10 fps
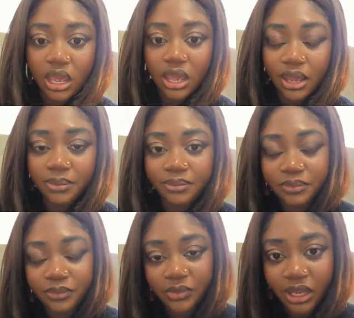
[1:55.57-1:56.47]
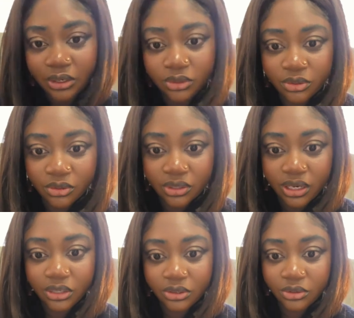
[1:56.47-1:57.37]
And you
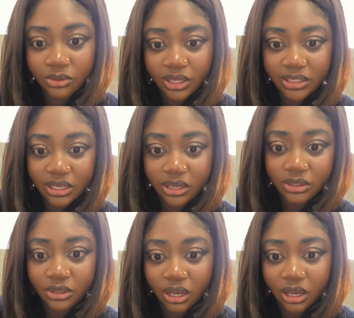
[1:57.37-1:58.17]
know that